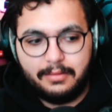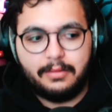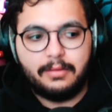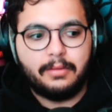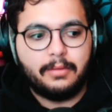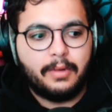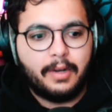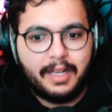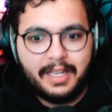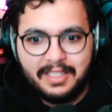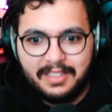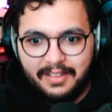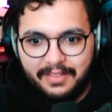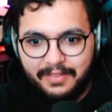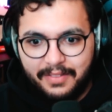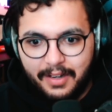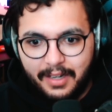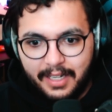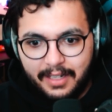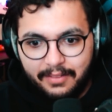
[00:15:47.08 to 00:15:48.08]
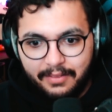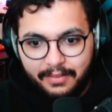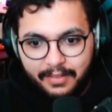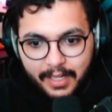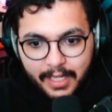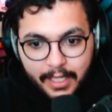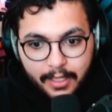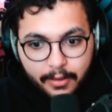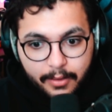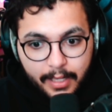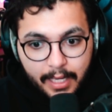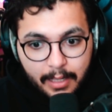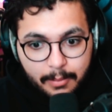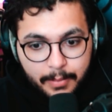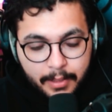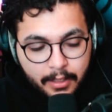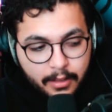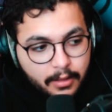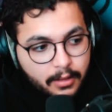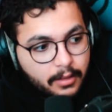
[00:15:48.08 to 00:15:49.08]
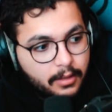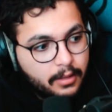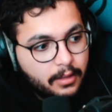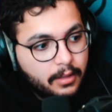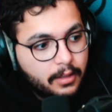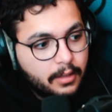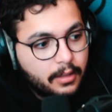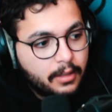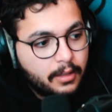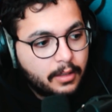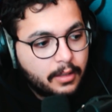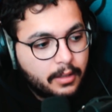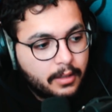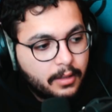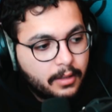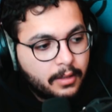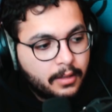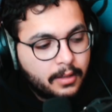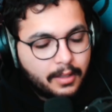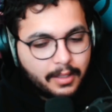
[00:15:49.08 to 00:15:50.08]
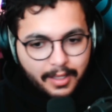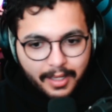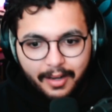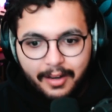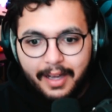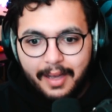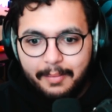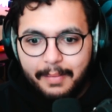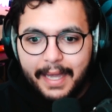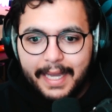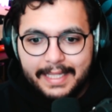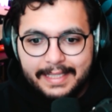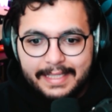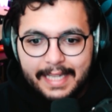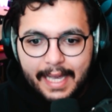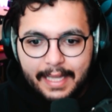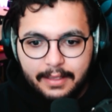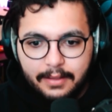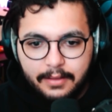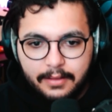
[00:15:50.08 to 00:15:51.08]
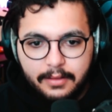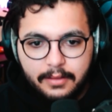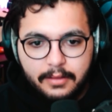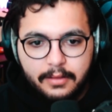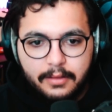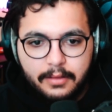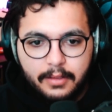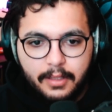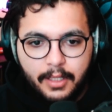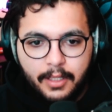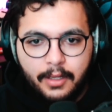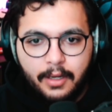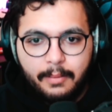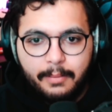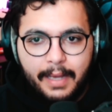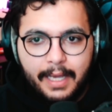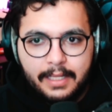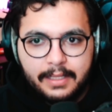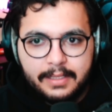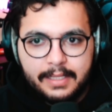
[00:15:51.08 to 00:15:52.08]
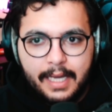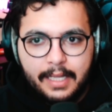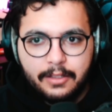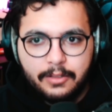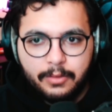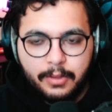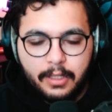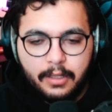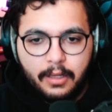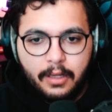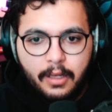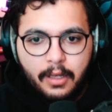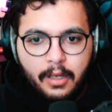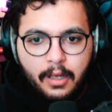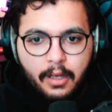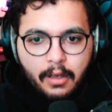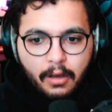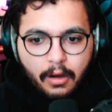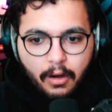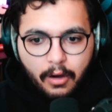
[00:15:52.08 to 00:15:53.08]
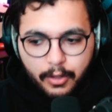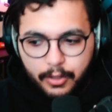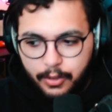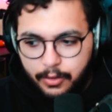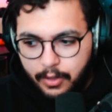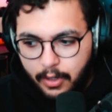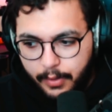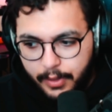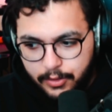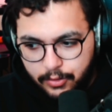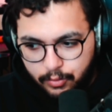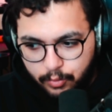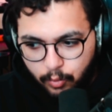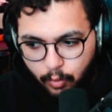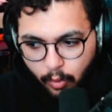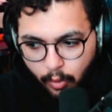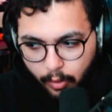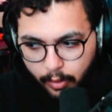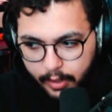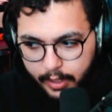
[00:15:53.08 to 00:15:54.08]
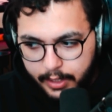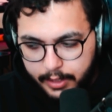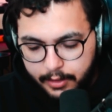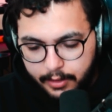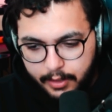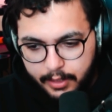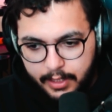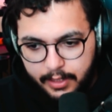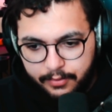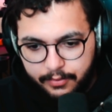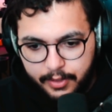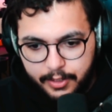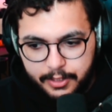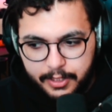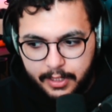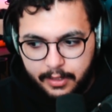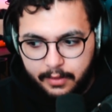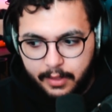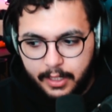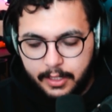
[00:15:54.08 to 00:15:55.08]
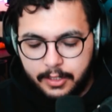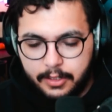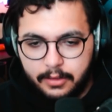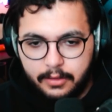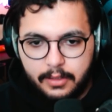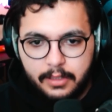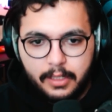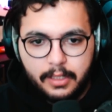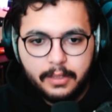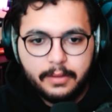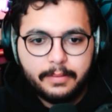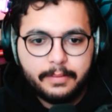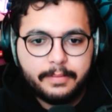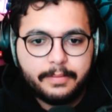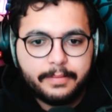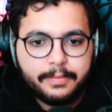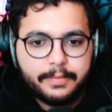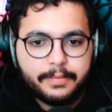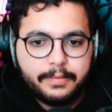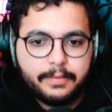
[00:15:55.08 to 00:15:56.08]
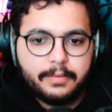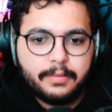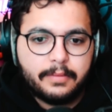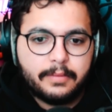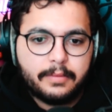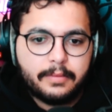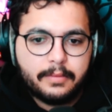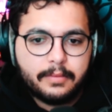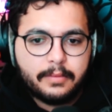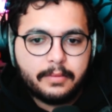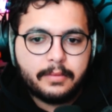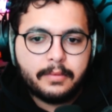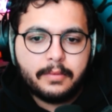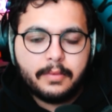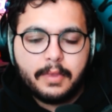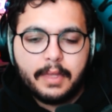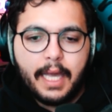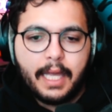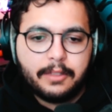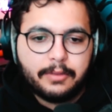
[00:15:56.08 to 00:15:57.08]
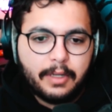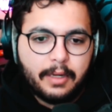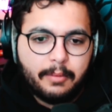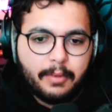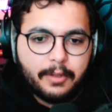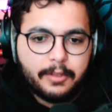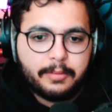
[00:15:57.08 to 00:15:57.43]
what, he's a fucking video gamer? You know, it makes sense. You know, it makes sense when all you know is war and you're a different generation, so that's what I'm most